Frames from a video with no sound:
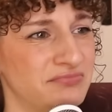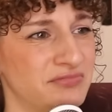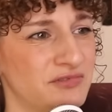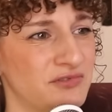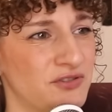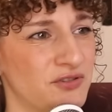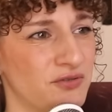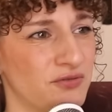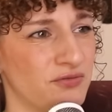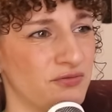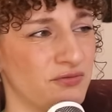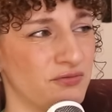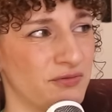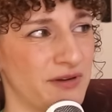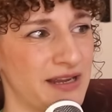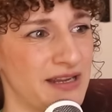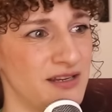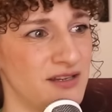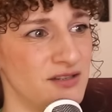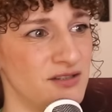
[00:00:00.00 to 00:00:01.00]

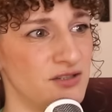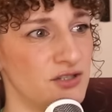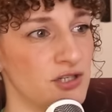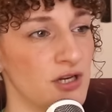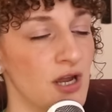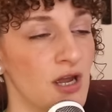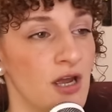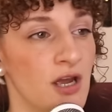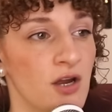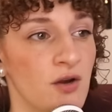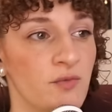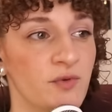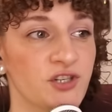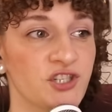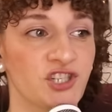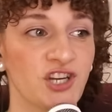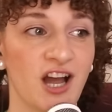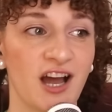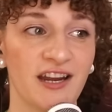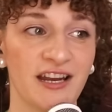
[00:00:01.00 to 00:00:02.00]
Cringe.
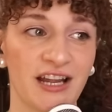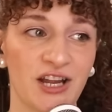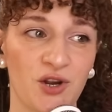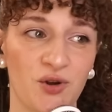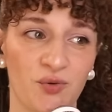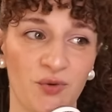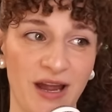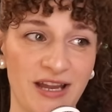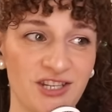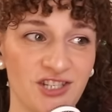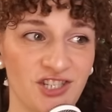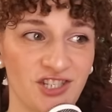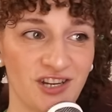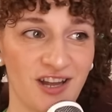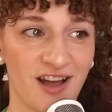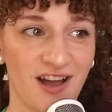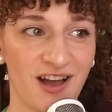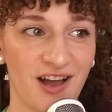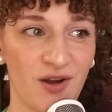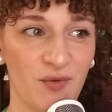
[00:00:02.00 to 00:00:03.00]
Rashad
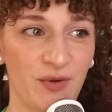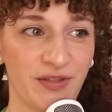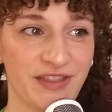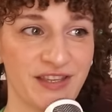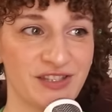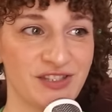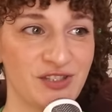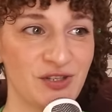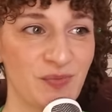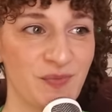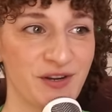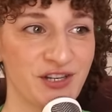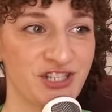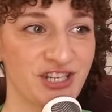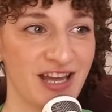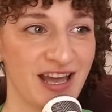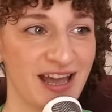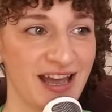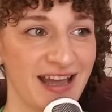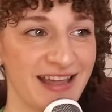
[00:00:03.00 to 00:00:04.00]
Crenshaw with the super
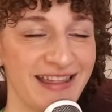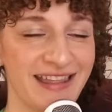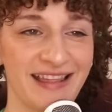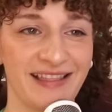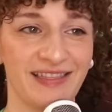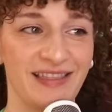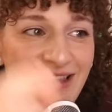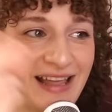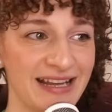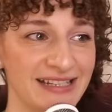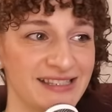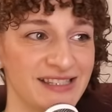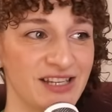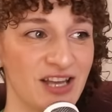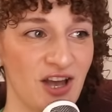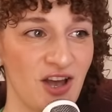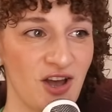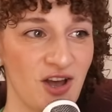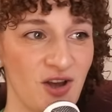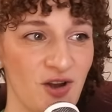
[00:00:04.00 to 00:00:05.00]
chat. Let's
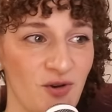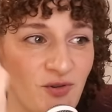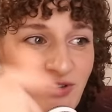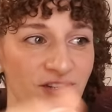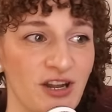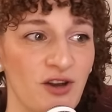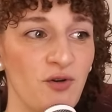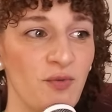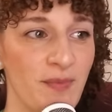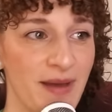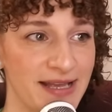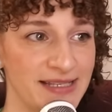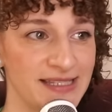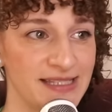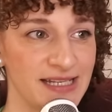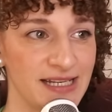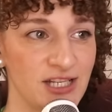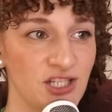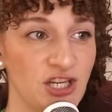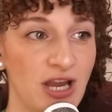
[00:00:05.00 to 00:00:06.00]
go. No
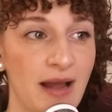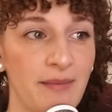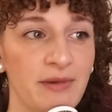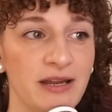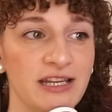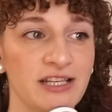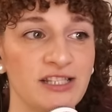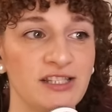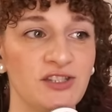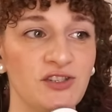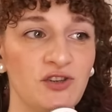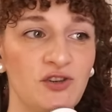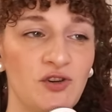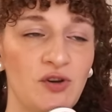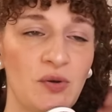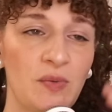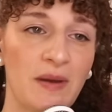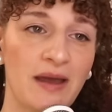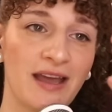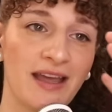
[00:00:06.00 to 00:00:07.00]
message. I'm going to
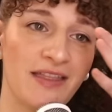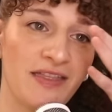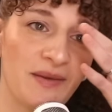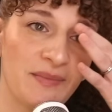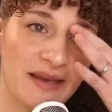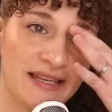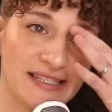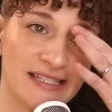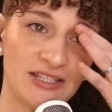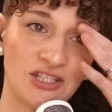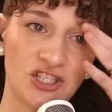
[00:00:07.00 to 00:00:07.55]
assume the message